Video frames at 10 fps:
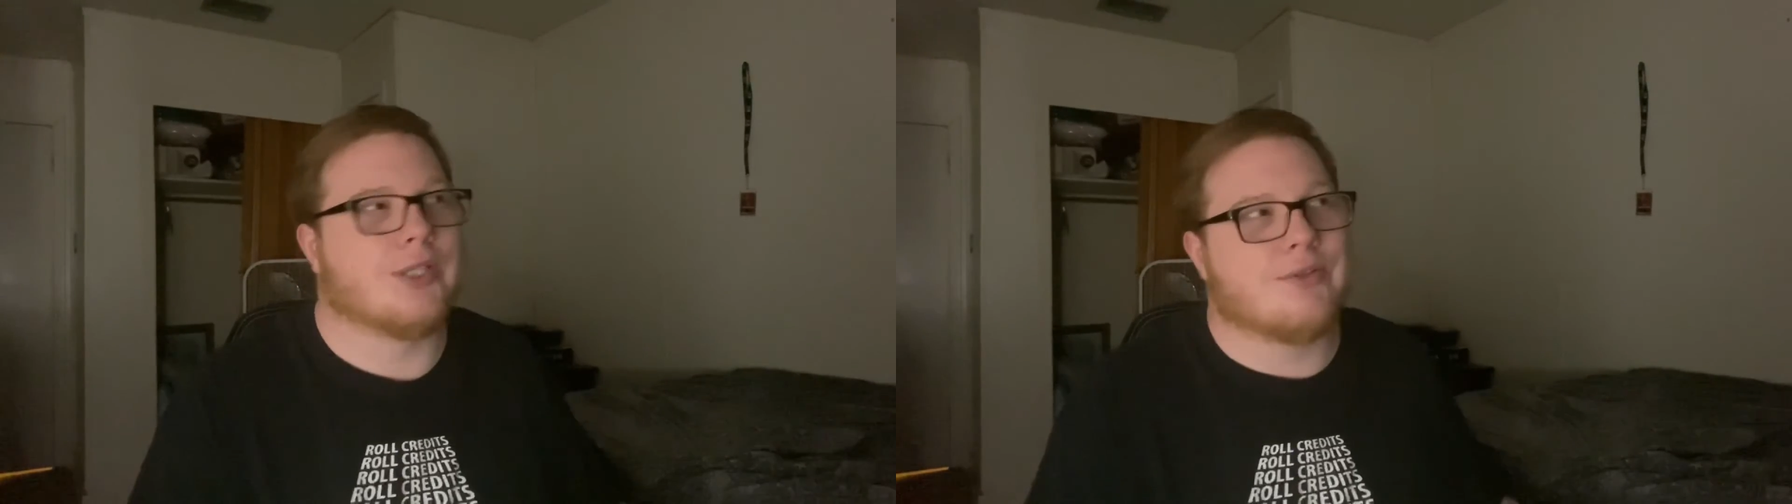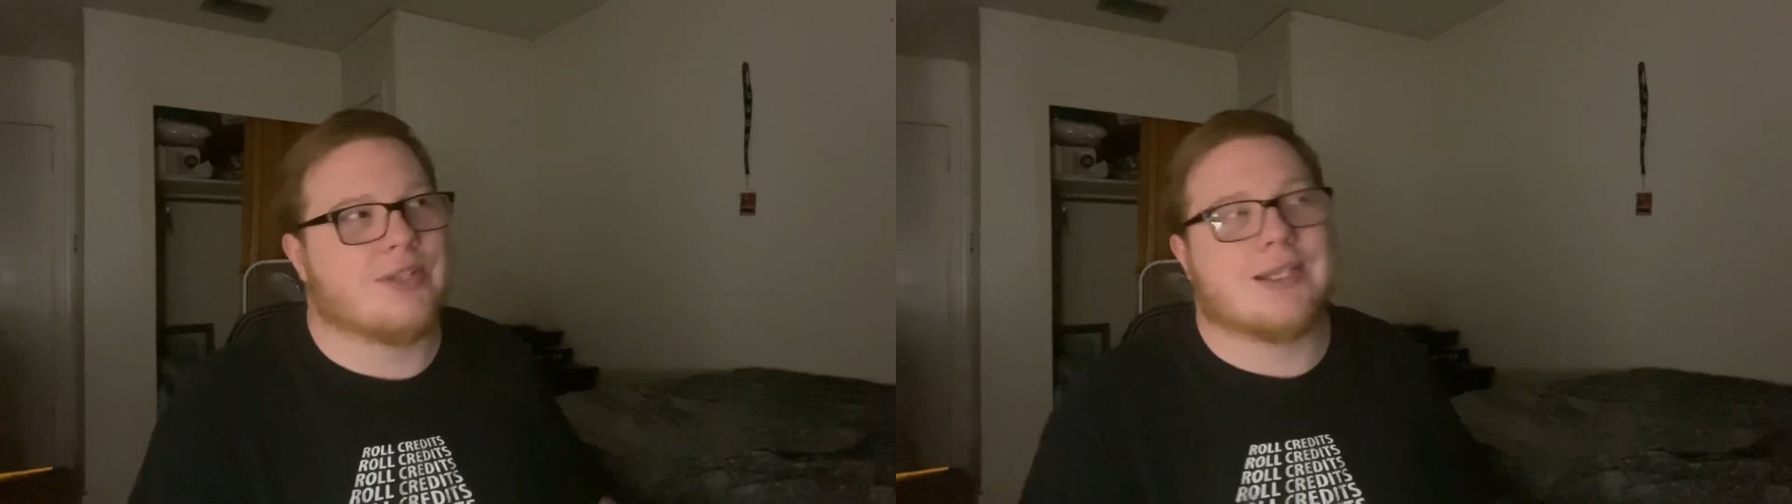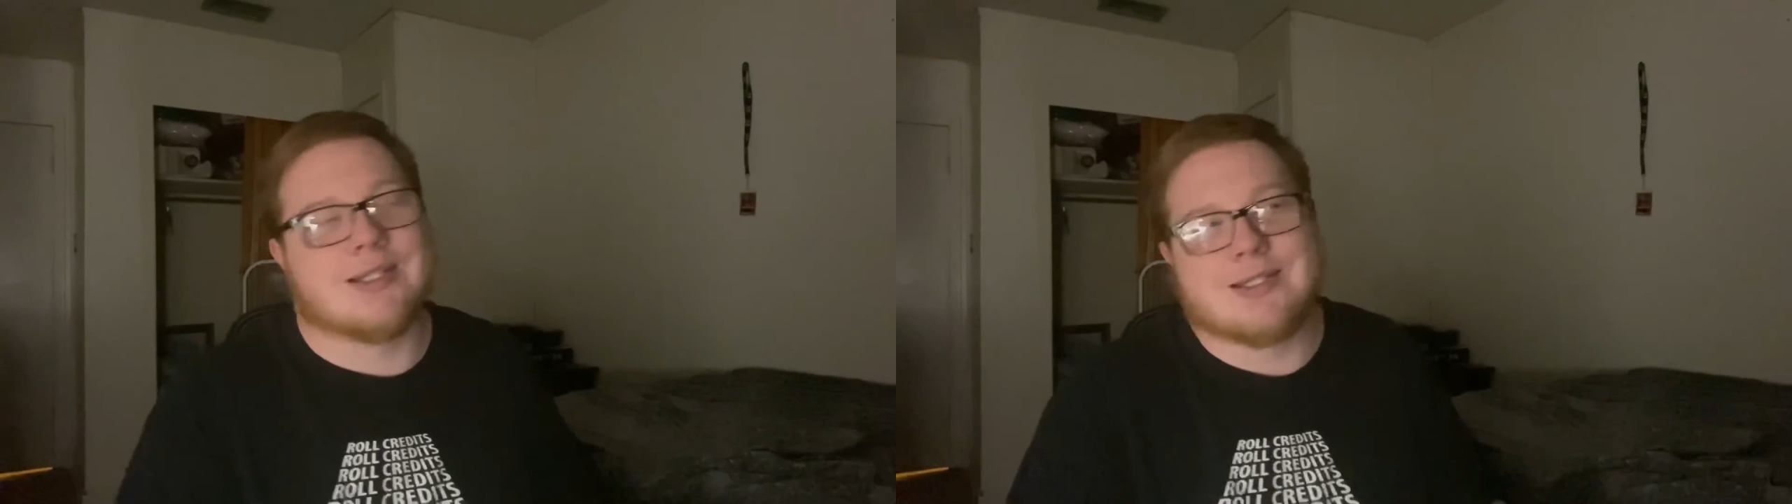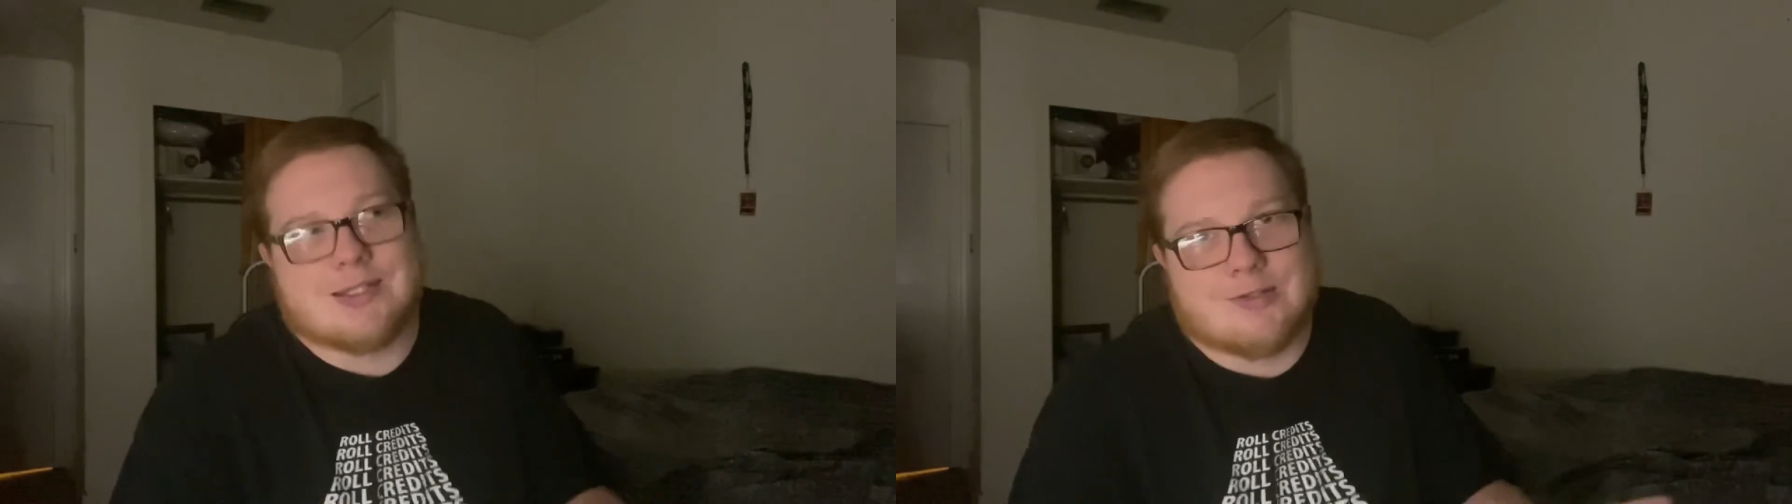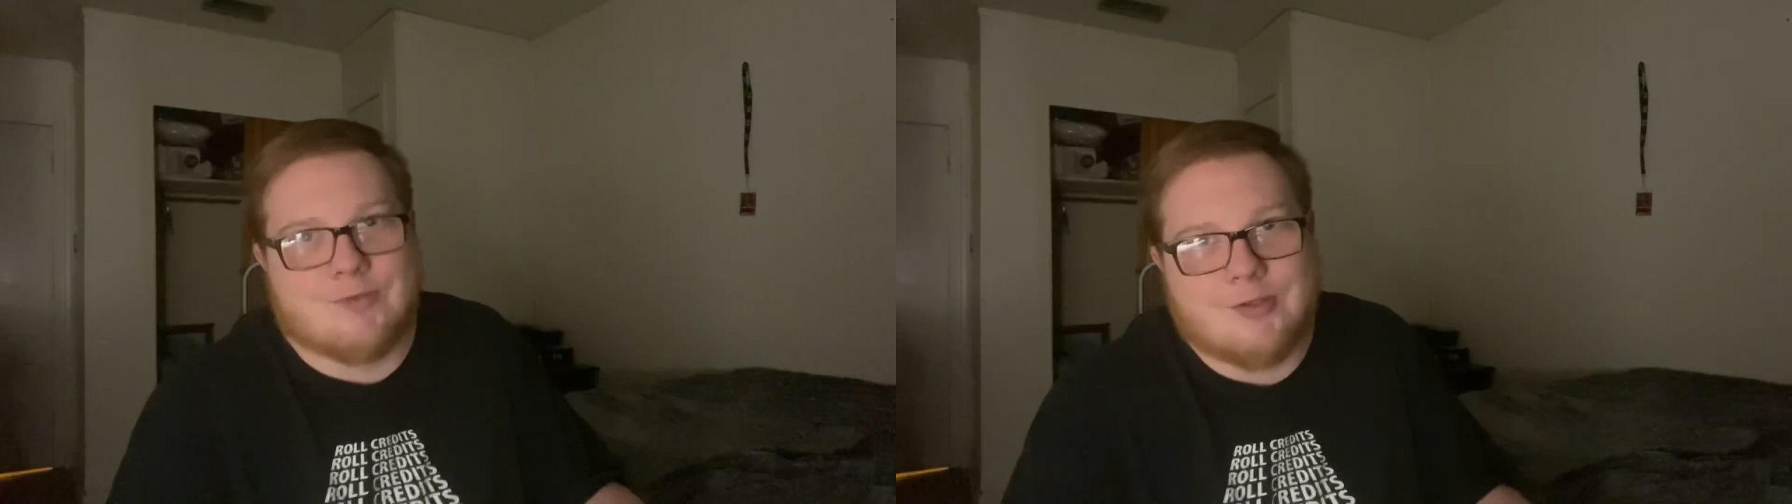I was like, this
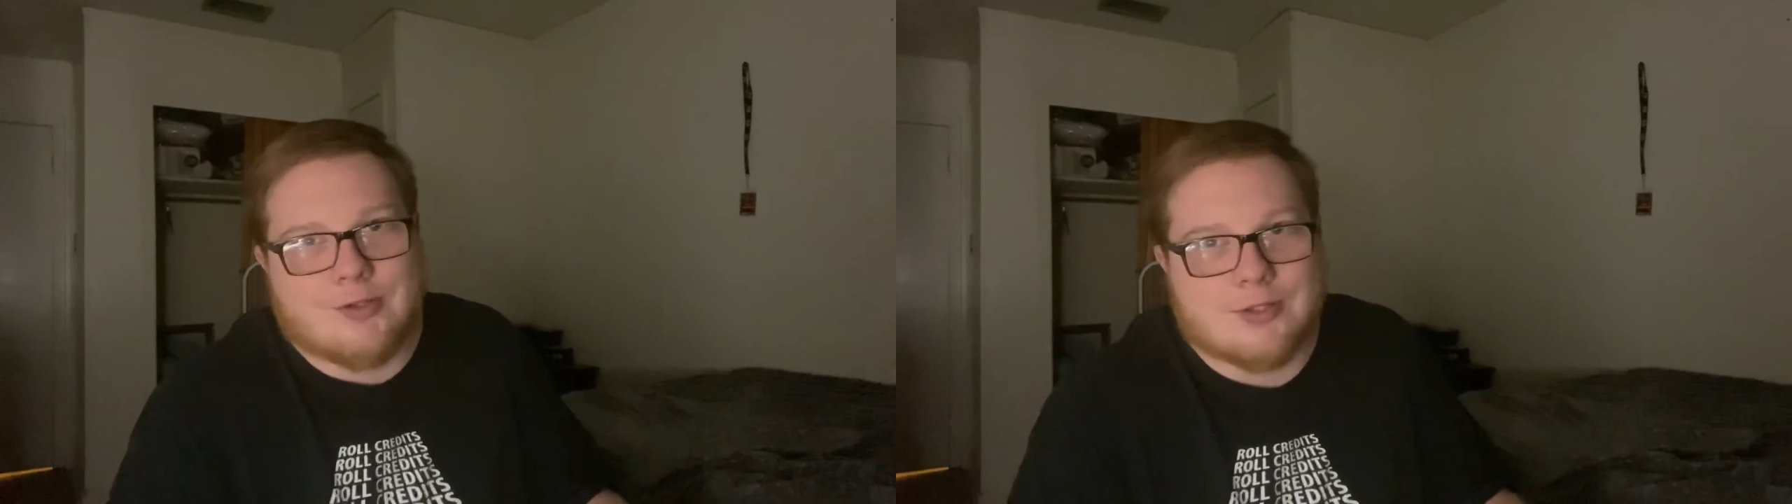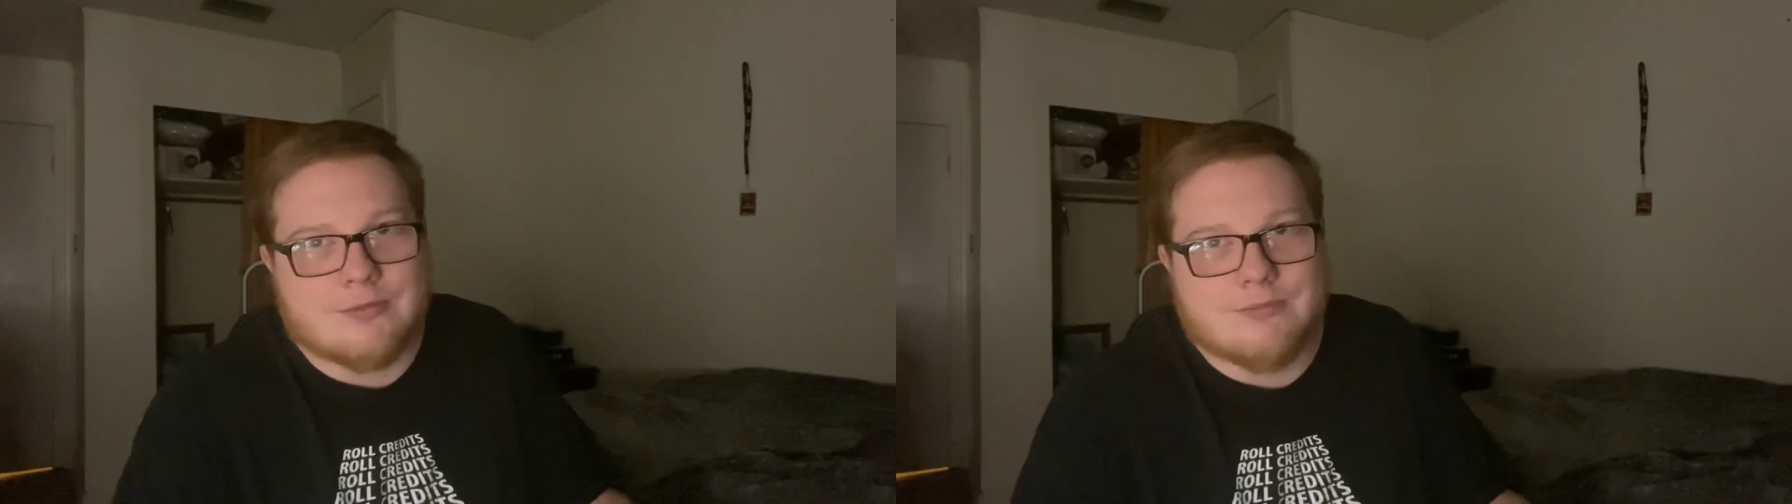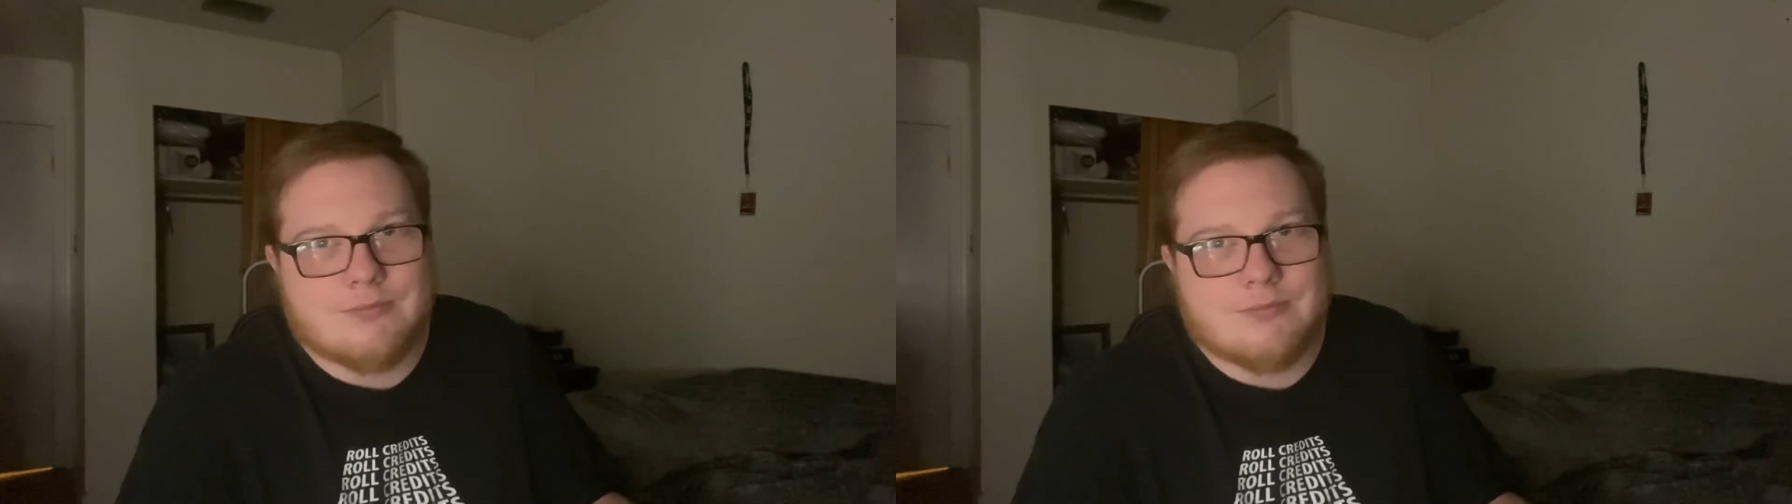is filler.